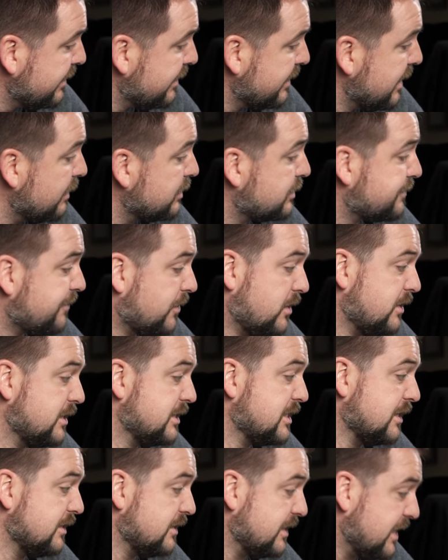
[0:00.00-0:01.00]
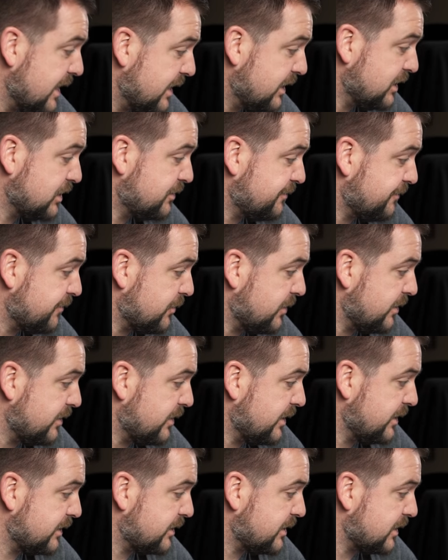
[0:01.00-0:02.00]
Now, as far as a lens for
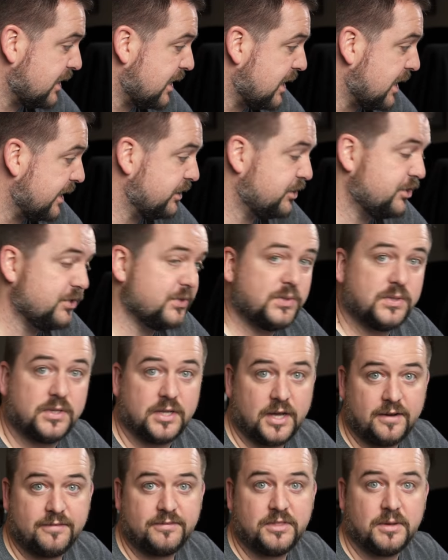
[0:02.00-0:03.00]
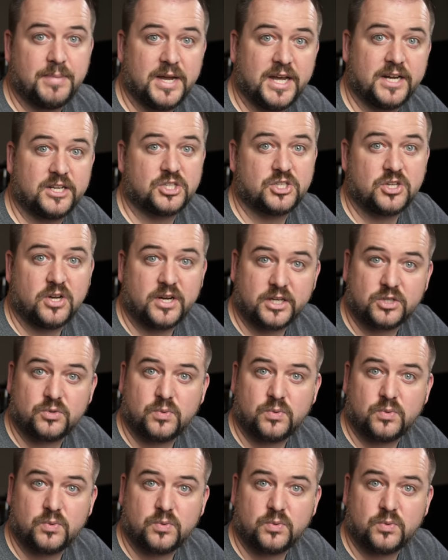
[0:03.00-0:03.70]
it, I do love the Panasonic